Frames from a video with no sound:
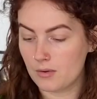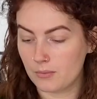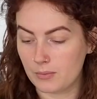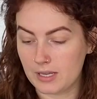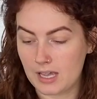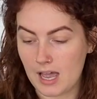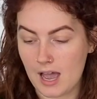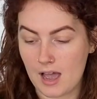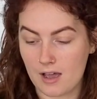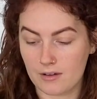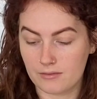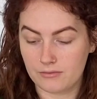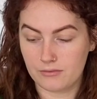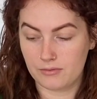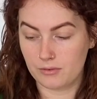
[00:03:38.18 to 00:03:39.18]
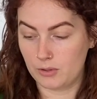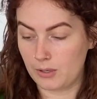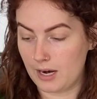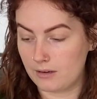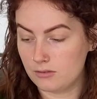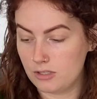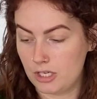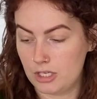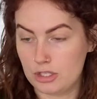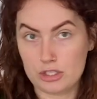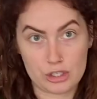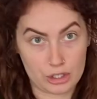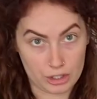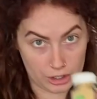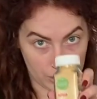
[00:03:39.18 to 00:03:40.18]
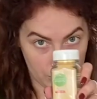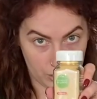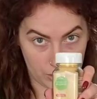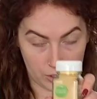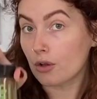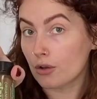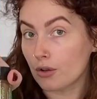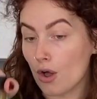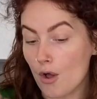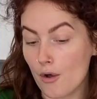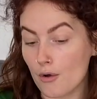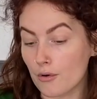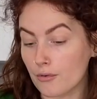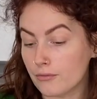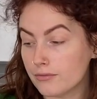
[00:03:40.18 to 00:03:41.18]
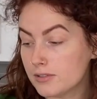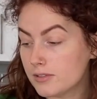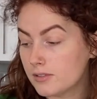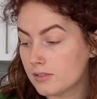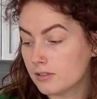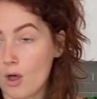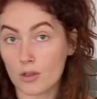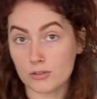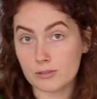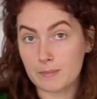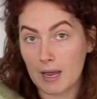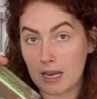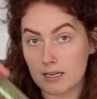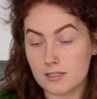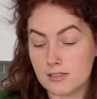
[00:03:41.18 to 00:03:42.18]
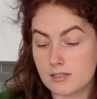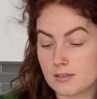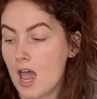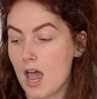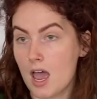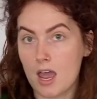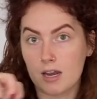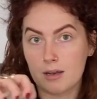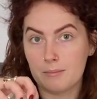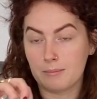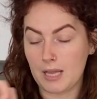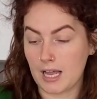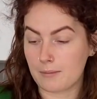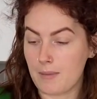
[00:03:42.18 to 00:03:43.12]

We have ground ginger, cloves, allspice, and black